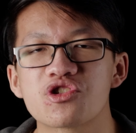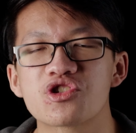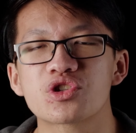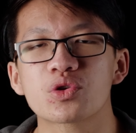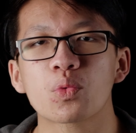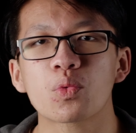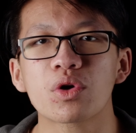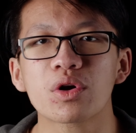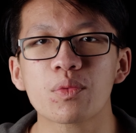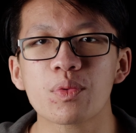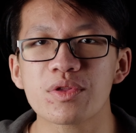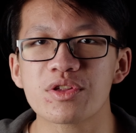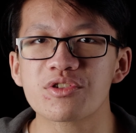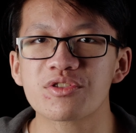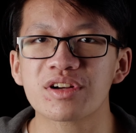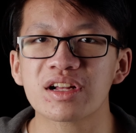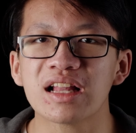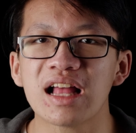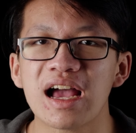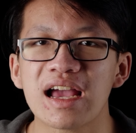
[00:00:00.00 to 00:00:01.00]
So work with
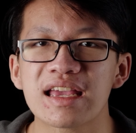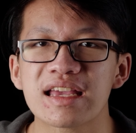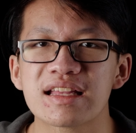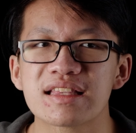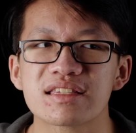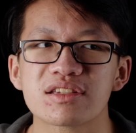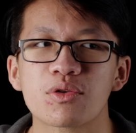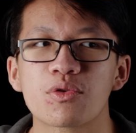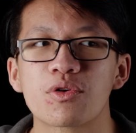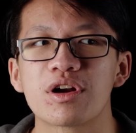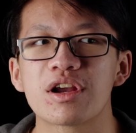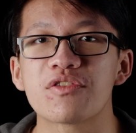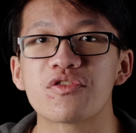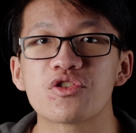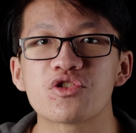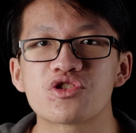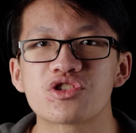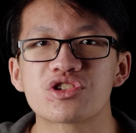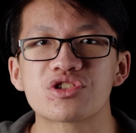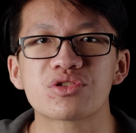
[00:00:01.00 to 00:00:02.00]
your clients, or if
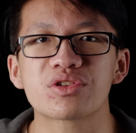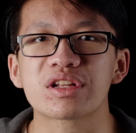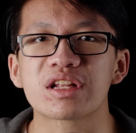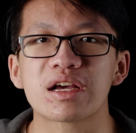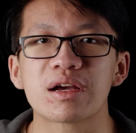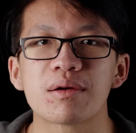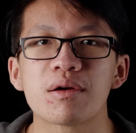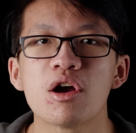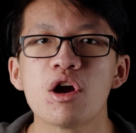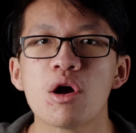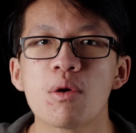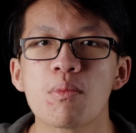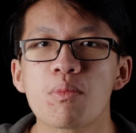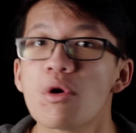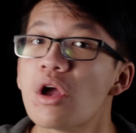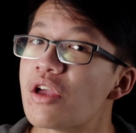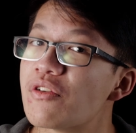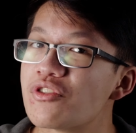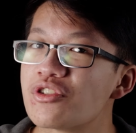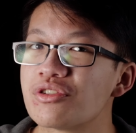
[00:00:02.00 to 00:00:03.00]
you're just doing
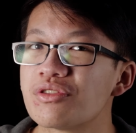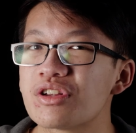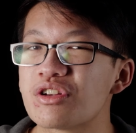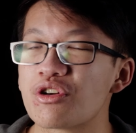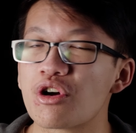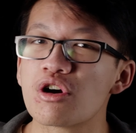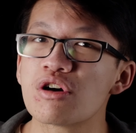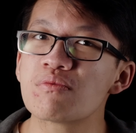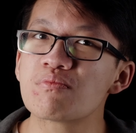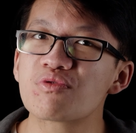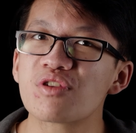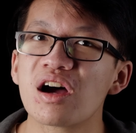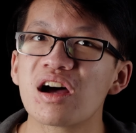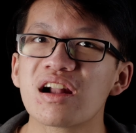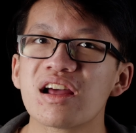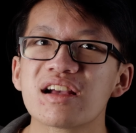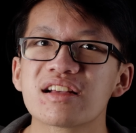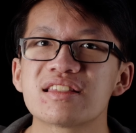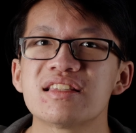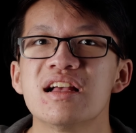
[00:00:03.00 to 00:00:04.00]
if you're doing your own
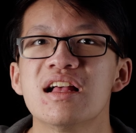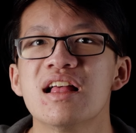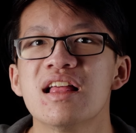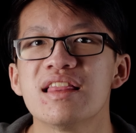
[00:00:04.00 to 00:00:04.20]
product,